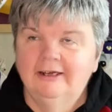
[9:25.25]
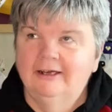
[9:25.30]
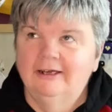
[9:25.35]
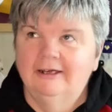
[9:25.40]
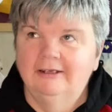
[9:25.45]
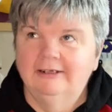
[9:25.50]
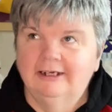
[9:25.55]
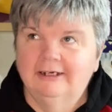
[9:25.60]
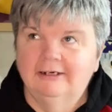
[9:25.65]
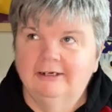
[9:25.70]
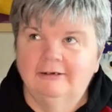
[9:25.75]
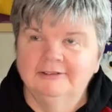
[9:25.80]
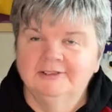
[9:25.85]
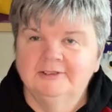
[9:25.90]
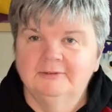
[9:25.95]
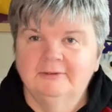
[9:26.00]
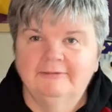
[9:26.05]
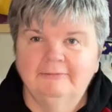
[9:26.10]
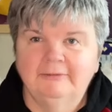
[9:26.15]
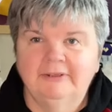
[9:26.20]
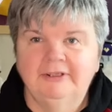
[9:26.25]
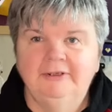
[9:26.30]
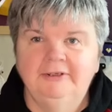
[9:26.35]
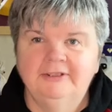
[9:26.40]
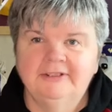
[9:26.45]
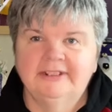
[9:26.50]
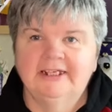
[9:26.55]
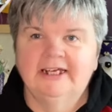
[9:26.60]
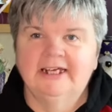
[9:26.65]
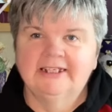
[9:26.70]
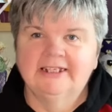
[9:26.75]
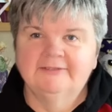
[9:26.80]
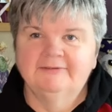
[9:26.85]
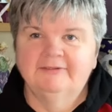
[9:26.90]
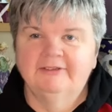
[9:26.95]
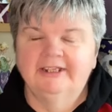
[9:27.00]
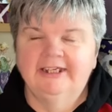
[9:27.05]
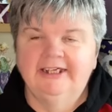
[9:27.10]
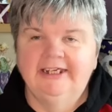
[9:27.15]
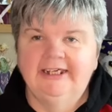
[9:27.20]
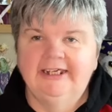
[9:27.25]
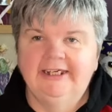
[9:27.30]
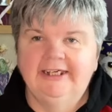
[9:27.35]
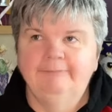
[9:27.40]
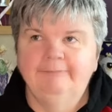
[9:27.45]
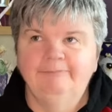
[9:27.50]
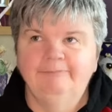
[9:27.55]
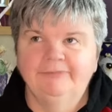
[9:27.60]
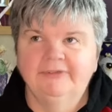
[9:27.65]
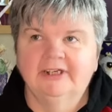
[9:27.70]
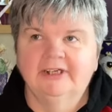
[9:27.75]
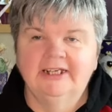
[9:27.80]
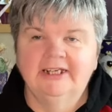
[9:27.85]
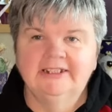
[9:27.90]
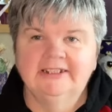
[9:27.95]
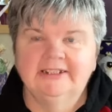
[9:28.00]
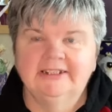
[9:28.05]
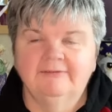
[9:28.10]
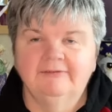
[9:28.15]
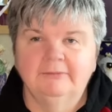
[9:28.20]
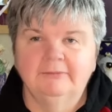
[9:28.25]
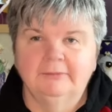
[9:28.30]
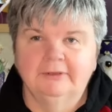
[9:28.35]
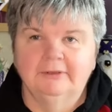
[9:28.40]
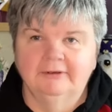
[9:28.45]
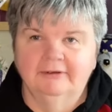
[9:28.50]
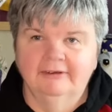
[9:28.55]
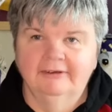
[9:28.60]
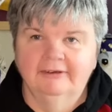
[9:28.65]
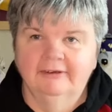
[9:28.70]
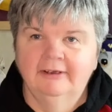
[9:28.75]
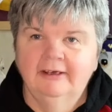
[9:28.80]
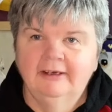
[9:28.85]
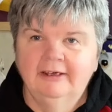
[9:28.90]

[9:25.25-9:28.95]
And I also have my new starts for the letters of the month.